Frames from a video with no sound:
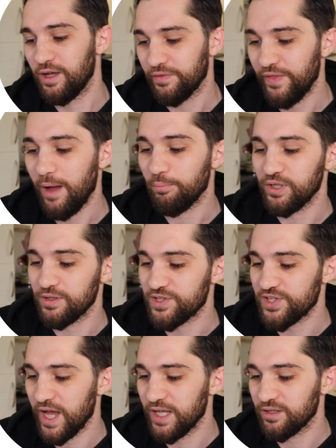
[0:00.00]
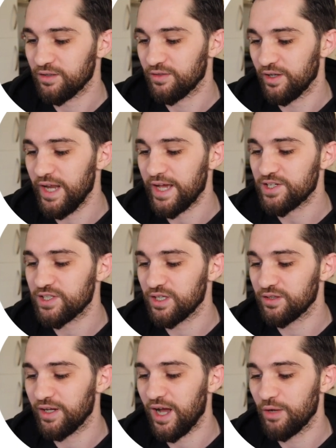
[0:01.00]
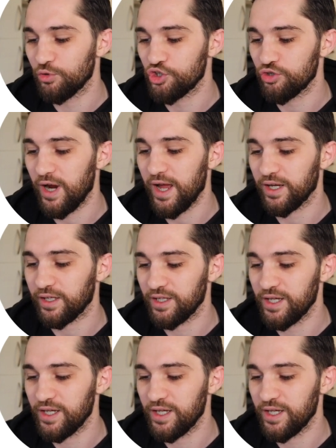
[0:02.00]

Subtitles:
That being said, the next thing that I would track